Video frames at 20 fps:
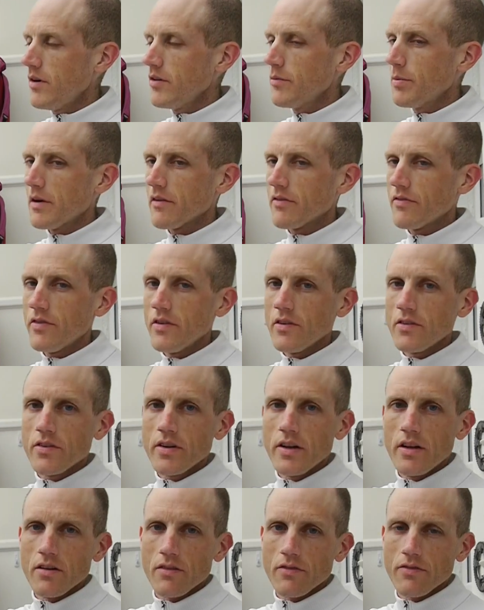was about
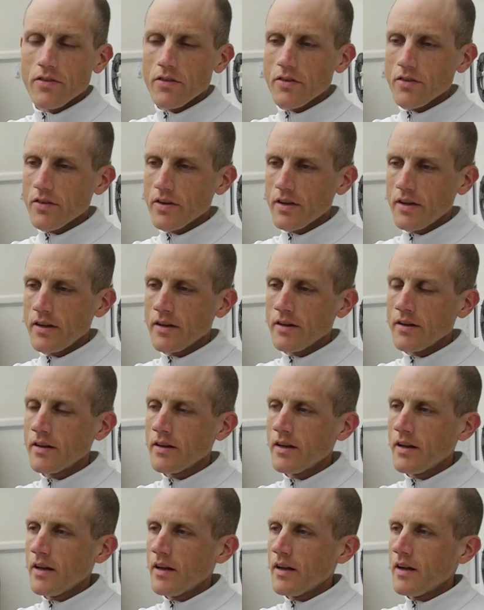13 or 14,
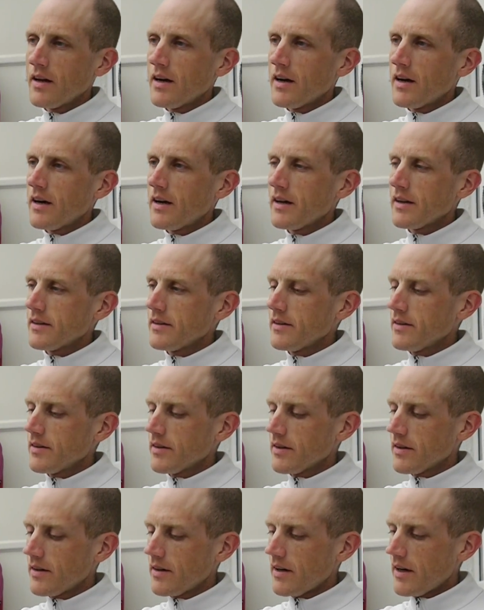and
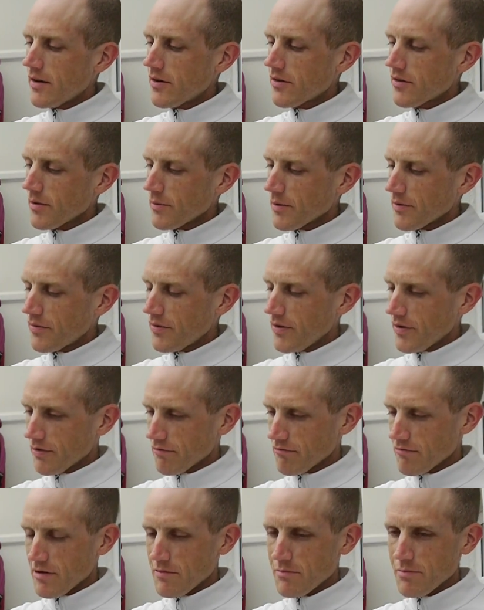I just got my first
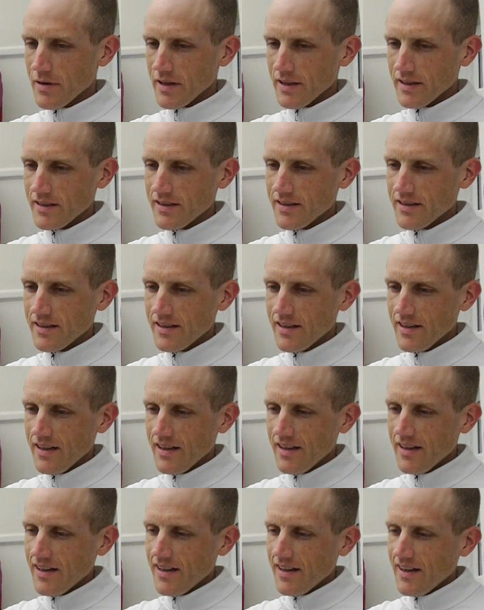road bike,
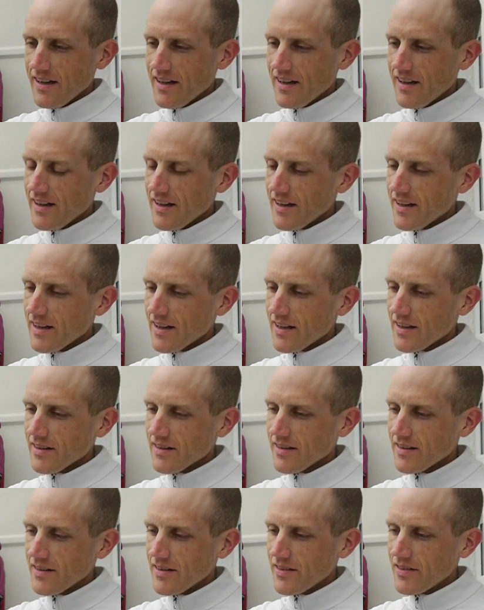
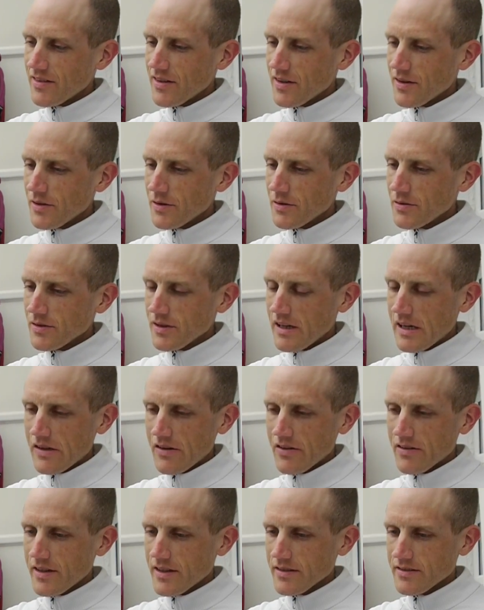and so I
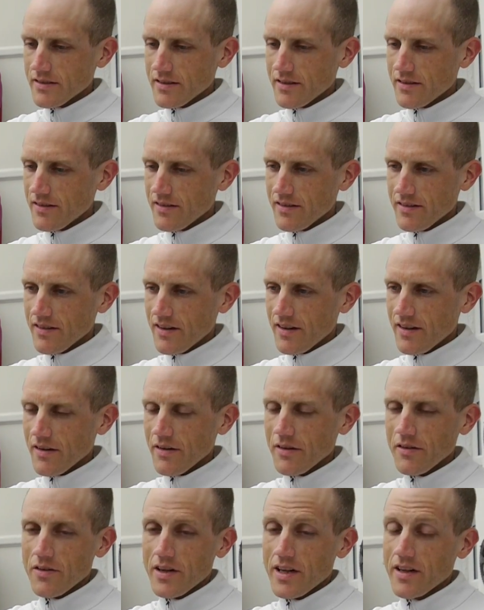just started, it
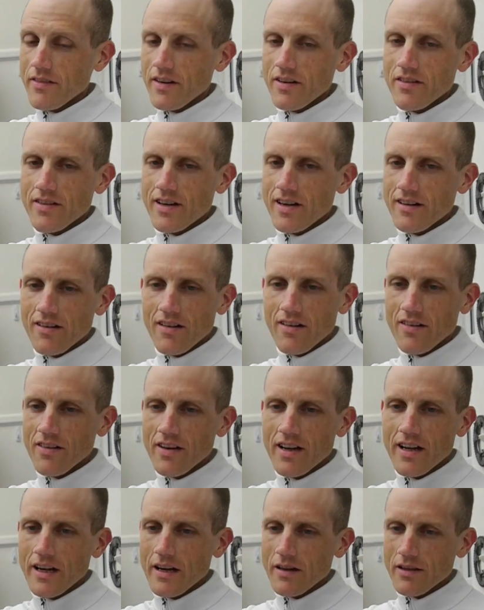was kind of exciting to
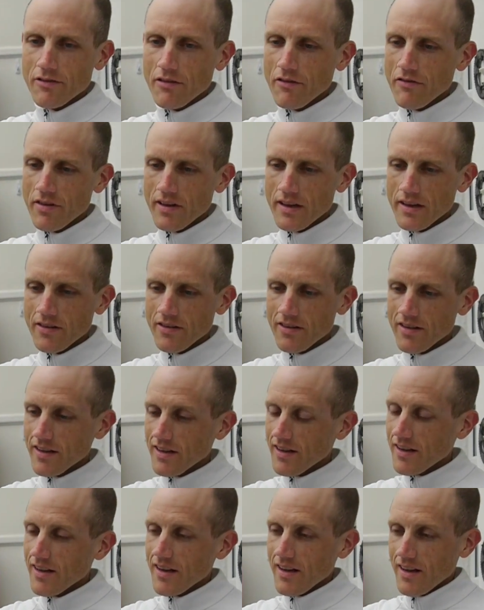get out of the village,
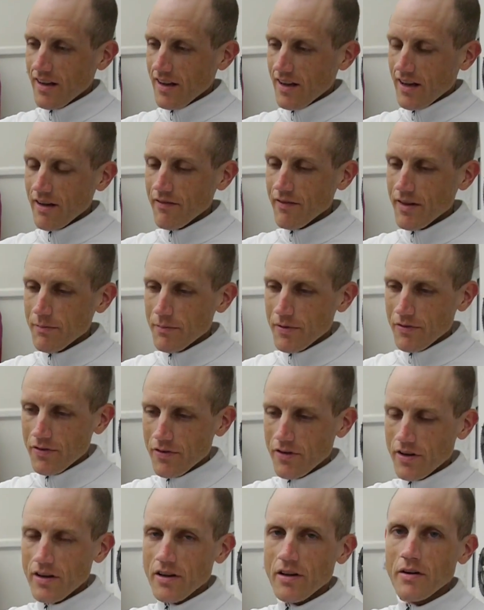and then
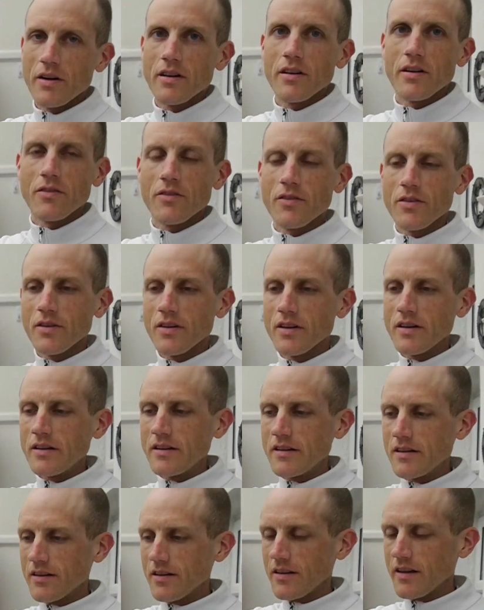before you know it, I was
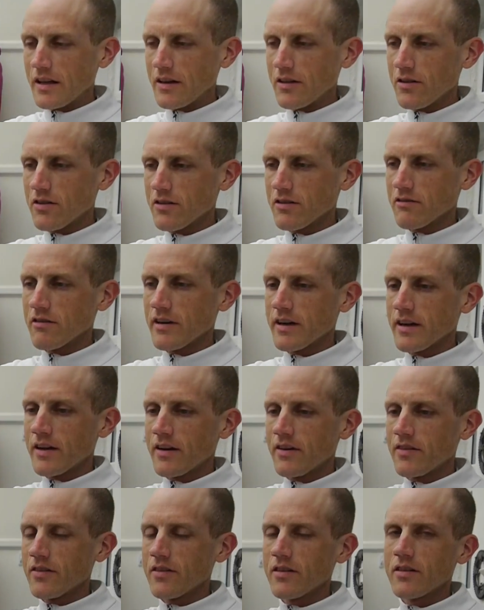doing like long
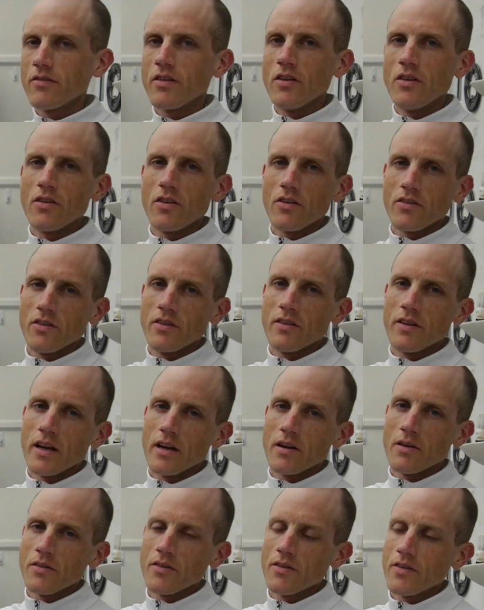rides into the Yorkshire
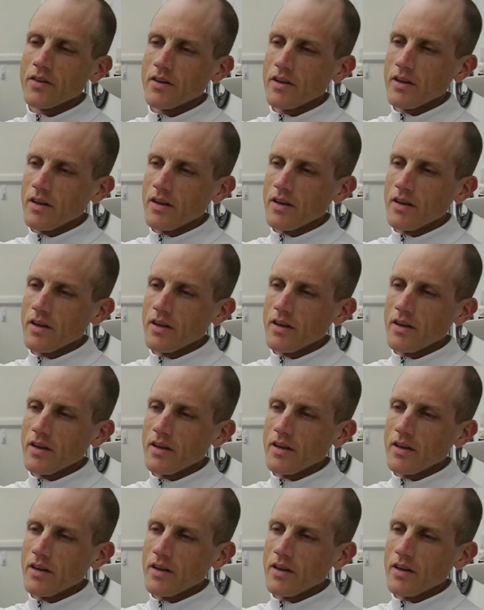Dales